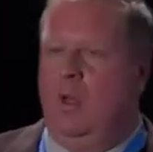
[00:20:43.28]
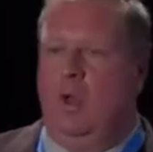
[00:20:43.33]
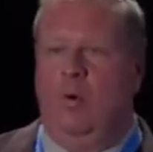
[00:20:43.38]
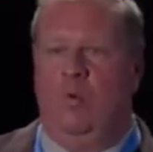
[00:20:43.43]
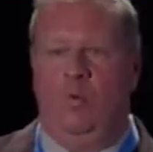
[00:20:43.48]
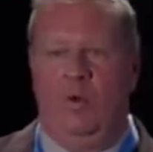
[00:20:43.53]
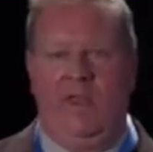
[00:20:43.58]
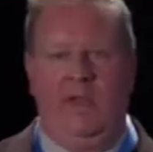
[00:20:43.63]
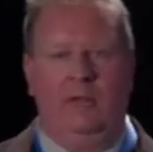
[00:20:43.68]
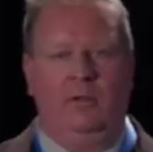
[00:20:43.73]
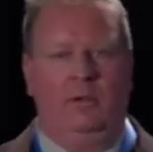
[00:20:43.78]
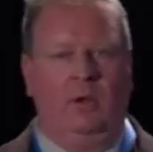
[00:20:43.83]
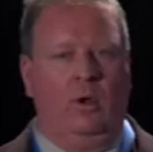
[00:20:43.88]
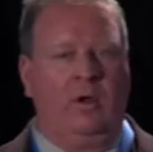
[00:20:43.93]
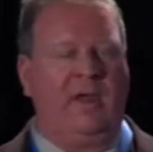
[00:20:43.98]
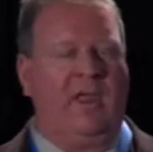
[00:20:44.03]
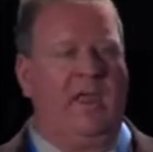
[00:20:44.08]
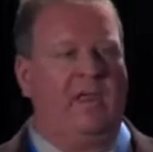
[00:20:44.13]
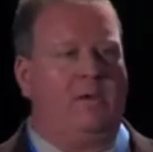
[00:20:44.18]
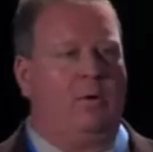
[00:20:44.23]
We
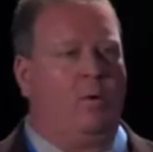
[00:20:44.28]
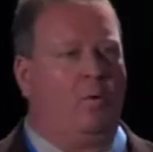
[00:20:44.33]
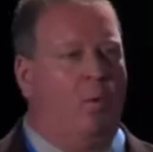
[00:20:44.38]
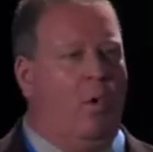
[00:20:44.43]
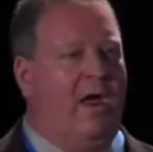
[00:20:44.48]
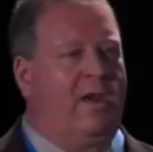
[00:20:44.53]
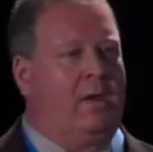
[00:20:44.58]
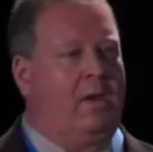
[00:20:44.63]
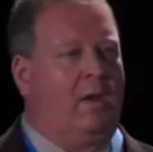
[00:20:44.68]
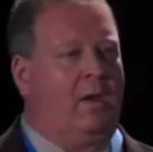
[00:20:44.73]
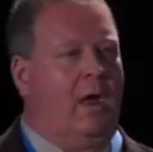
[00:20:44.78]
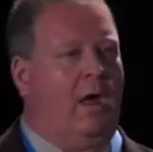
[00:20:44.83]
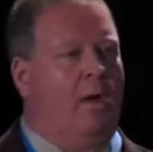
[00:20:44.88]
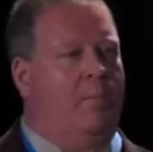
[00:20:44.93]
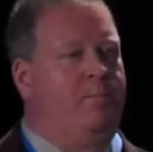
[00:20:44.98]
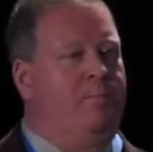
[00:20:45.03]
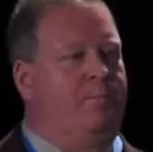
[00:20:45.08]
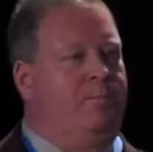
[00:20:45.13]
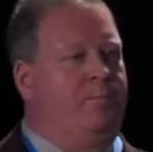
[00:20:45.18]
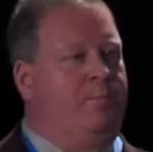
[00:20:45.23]
look at
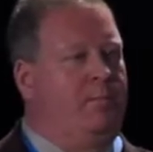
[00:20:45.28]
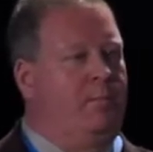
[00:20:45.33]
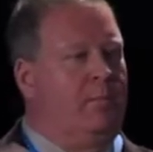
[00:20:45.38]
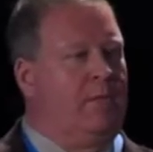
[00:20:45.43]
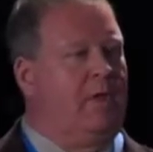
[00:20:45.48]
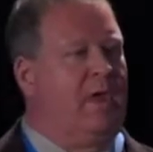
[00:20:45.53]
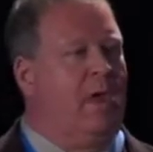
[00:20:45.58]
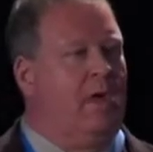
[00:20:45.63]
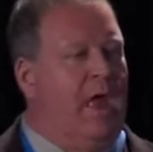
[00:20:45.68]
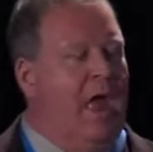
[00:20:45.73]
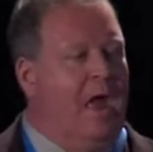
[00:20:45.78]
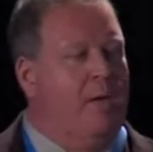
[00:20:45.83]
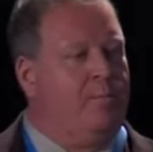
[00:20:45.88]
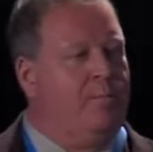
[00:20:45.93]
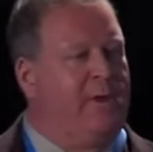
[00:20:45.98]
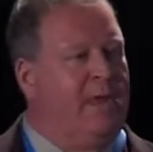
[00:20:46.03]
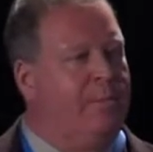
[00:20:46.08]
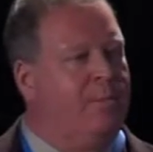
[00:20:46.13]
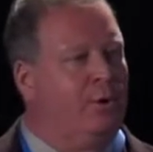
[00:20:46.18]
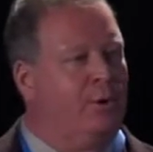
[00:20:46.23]
what
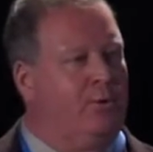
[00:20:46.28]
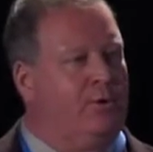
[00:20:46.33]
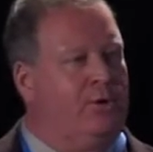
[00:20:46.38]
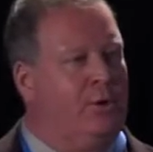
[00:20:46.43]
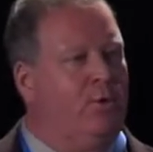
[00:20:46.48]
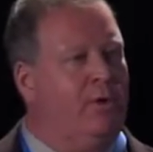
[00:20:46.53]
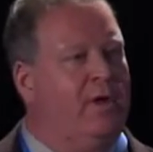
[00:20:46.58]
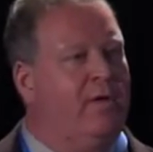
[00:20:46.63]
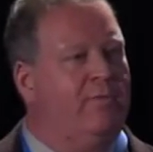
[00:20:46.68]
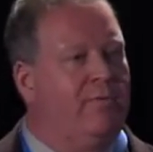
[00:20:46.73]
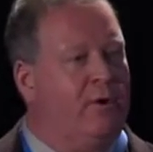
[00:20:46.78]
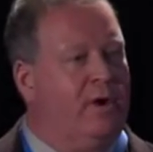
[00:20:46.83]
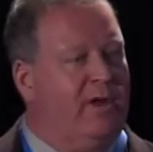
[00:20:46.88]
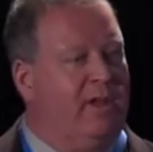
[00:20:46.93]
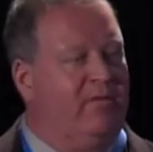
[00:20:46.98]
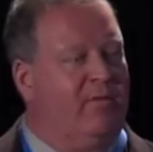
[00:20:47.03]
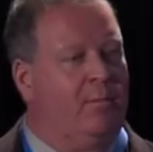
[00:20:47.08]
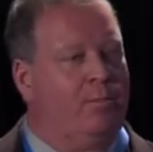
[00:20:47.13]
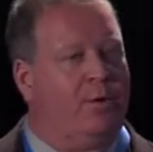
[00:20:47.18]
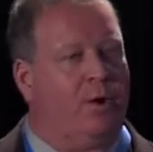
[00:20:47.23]
people are doing for a
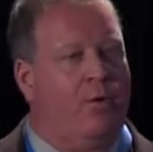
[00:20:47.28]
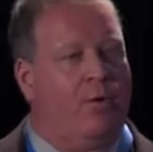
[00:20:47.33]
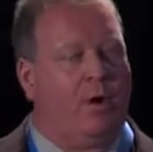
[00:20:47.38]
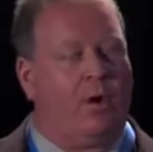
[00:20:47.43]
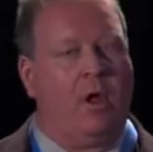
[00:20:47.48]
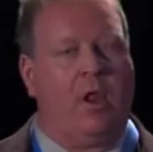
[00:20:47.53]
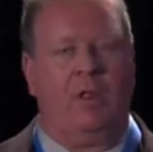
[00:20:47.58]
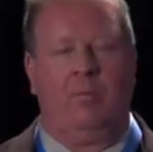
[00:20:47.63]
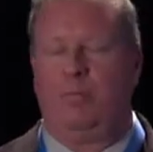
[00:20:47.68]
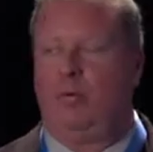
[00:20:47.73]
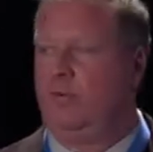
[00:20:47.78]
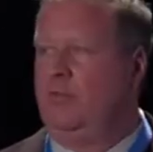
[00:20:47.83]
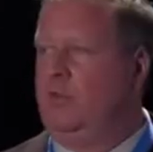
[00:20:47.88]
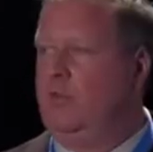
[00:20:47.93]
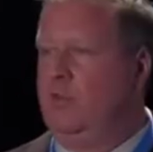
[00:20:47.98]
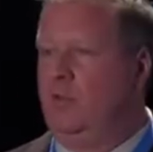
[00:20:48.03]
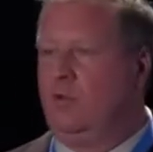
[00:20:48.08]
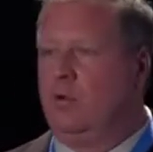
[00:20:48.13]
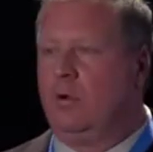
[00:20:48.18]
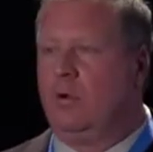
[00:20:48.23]
given protocol and
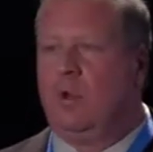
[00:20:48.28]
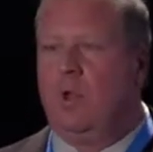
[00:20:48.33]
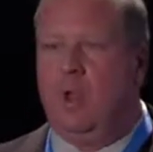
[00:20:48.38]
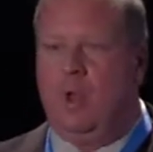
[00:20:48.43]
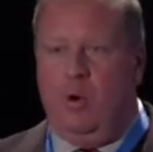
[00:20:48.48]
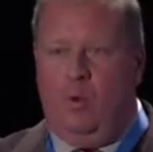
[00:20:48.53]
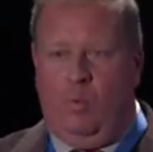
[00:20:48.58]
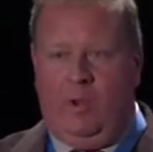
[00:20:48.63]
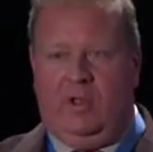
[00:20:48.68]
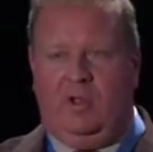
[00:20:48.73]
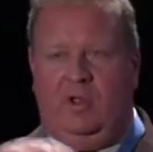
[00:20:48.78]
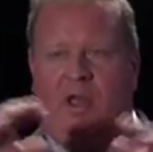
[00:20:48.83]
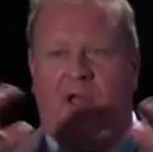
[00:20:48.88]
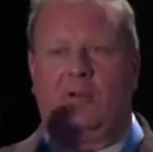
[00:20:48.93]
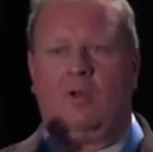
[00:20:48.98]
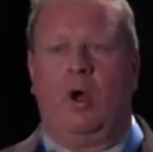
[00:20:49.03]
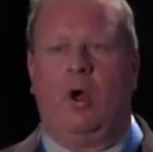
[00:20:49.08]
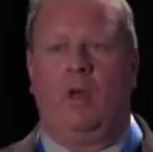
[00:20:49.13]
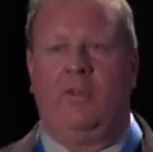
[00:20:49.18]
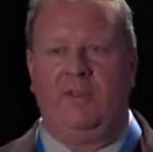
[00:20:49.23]
procedure. We
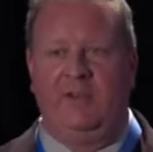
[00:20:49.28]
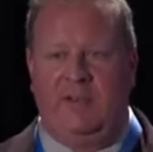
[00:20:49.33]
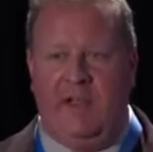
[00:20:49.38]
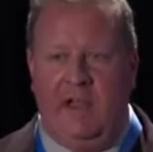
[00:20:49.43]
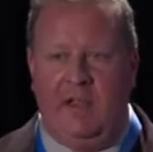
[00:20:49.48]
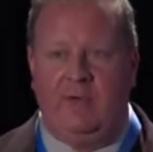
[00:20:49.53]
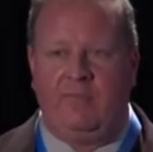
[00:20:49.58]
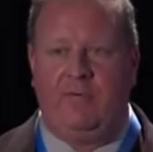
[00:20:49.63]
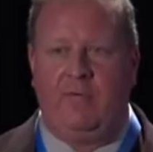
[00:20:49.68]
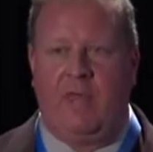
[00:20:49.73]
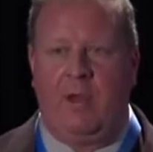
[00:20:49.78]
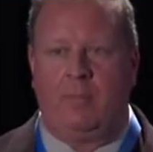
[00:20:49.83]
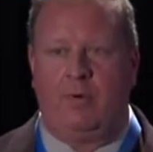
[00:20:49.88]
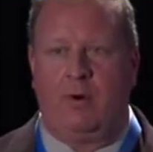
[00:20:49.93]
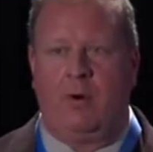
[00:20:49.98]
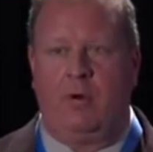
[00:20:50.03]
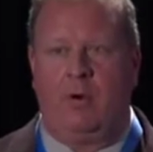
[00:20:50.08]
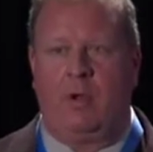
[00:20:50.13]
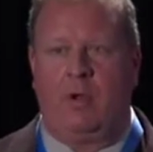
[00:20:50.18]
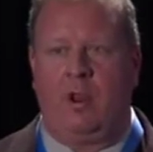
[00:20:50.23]
collect all the data for that
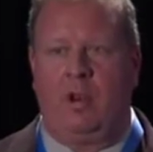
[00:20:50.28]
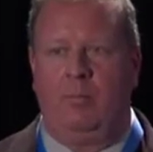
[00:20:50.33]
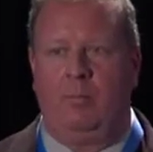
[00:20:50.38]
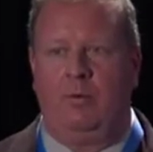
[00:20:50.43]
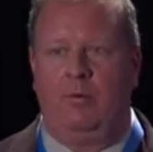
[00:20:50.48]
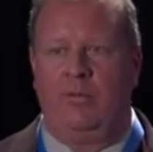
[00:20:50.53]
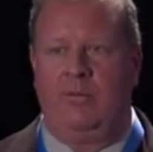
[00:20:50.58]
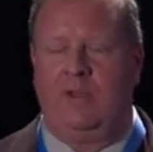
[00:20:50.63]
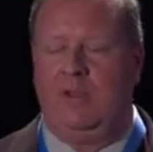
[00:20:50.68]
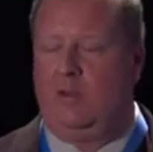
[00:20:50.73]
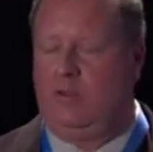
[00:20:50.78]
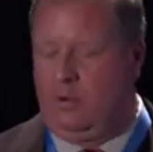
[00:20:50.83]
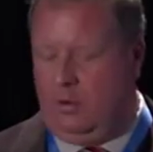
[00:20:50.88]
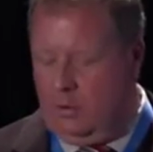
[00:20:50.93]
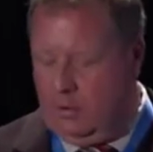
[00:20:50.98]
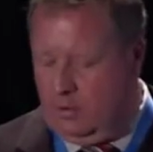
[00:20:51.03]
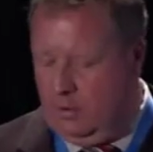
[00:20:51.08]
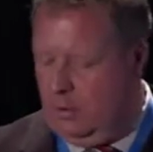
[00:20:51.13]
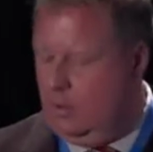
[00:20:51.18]
protocol and procedure.